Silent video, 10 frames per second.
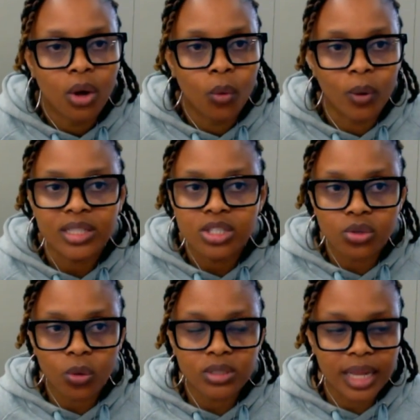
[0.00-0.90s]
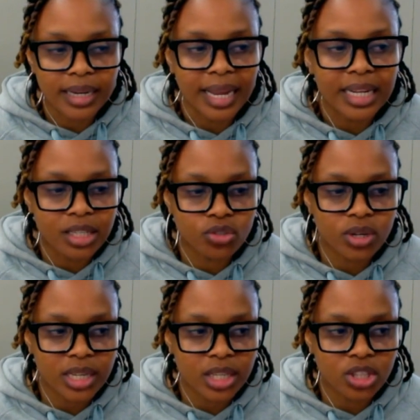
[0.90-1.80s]
Once it's all done, like
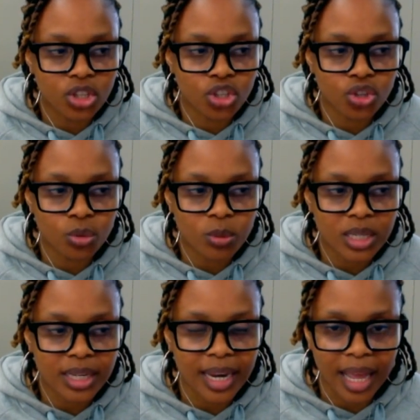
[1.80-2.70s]
literally the human